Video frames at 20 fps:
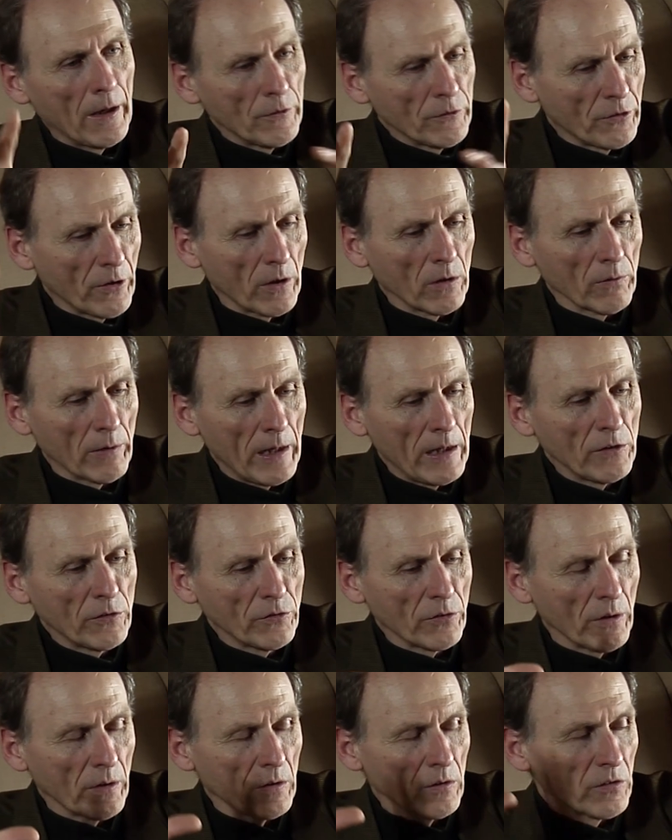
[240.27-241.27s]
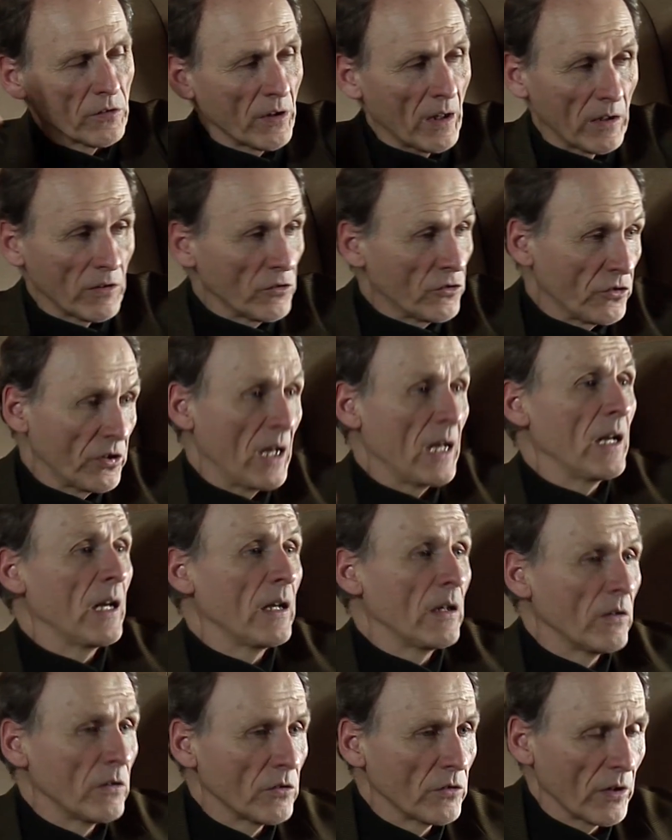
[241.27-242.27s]
generations and
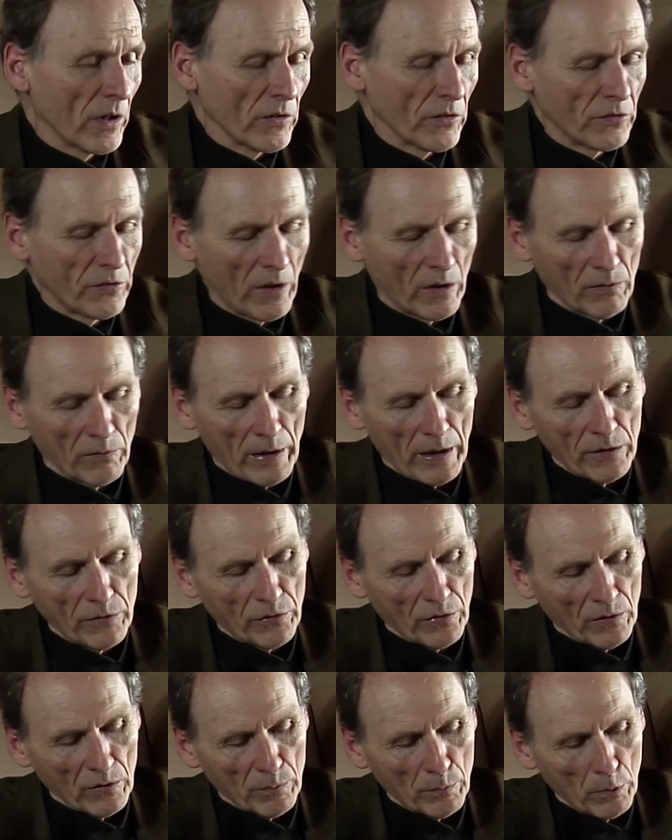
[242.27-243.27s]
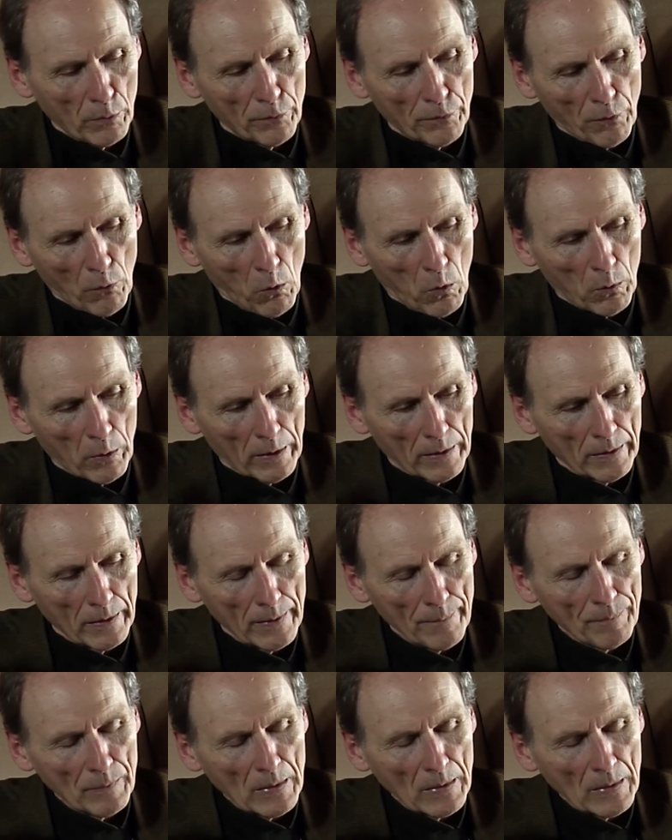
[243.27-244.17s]
change as generations move forward.